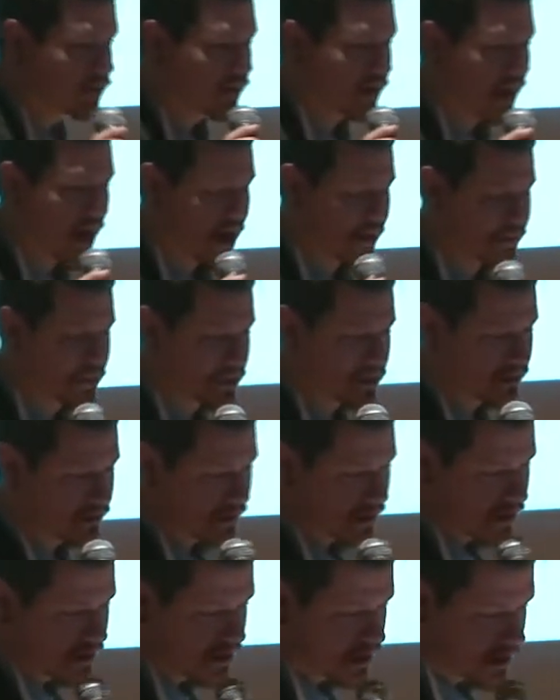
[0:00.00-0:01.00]
of what happens
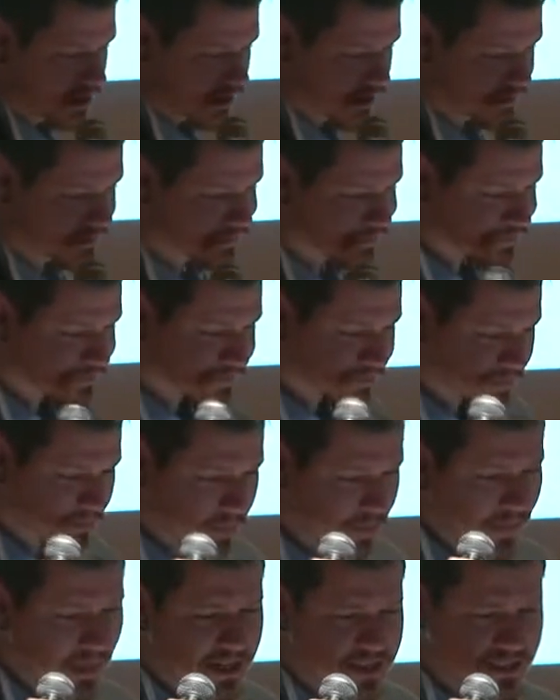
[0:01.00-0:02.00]
with
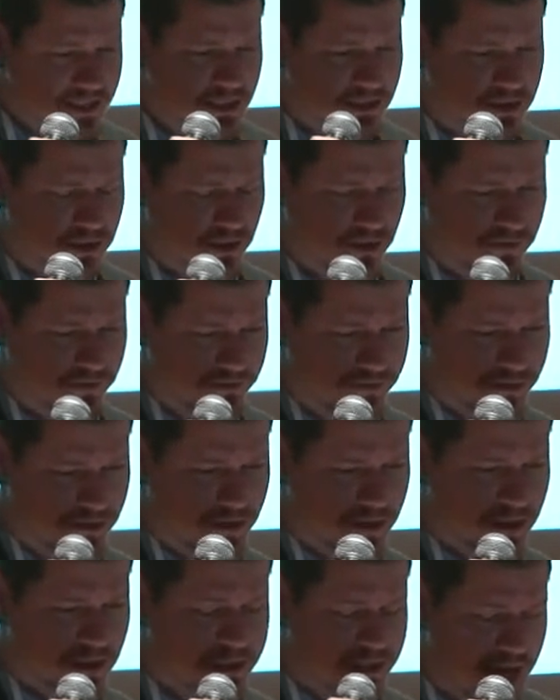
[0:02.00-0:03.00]
CSRF
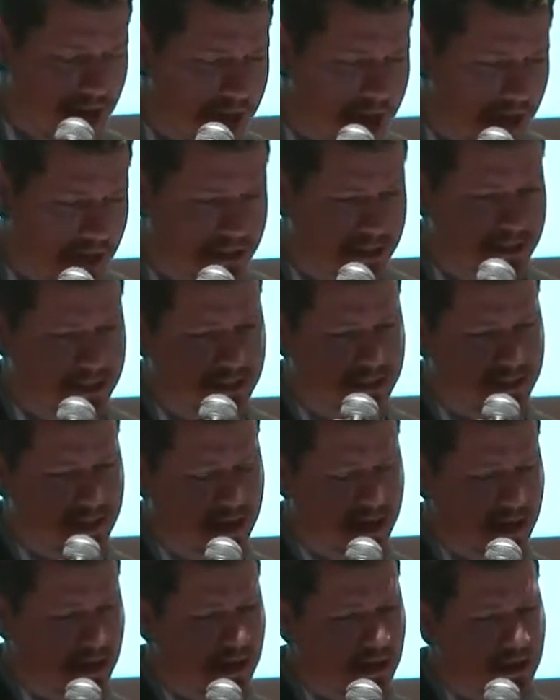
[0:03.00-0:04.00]
attacks, is
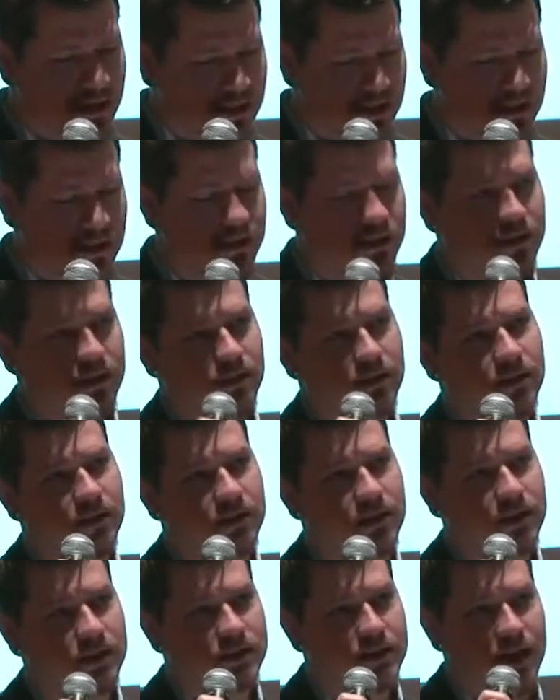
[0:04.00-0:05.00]
that the
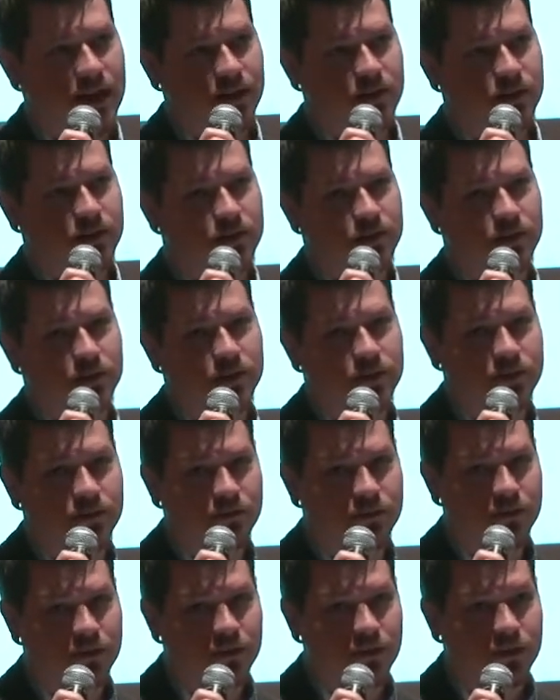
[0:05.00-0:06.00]
attacker sort
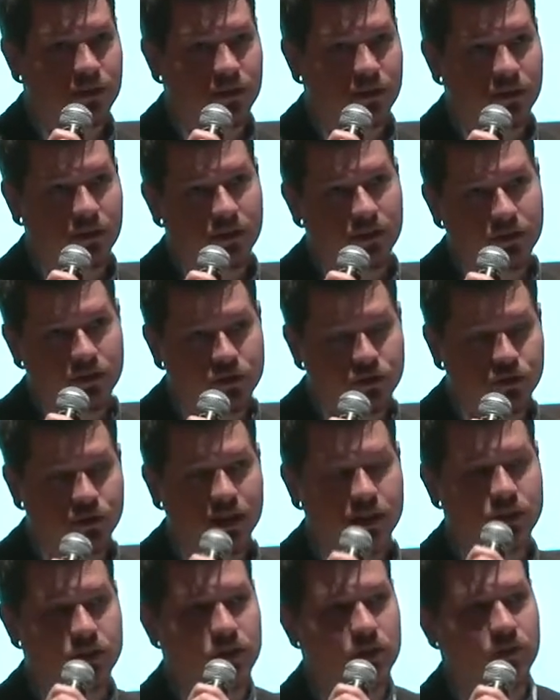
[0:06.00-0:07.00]
of
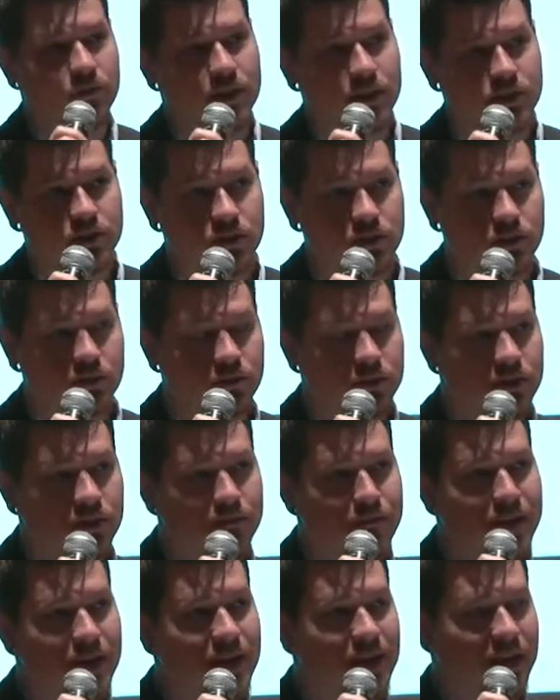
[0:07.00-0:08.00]
tricks you into
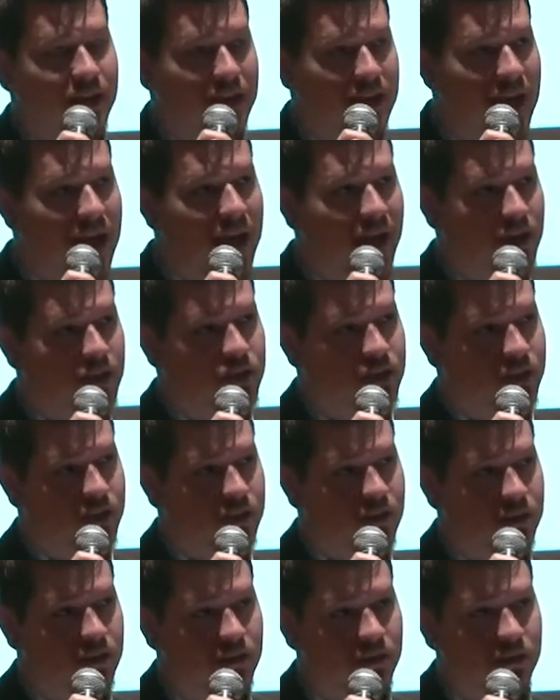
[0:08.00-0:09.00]
submitting an
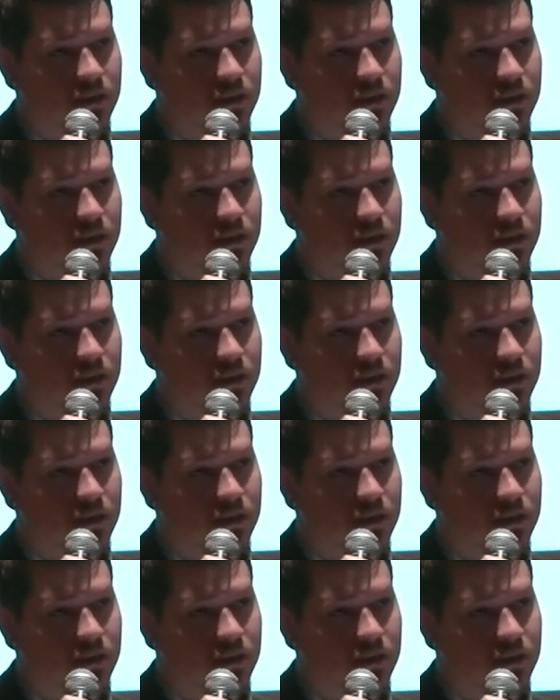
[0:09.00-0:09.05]
action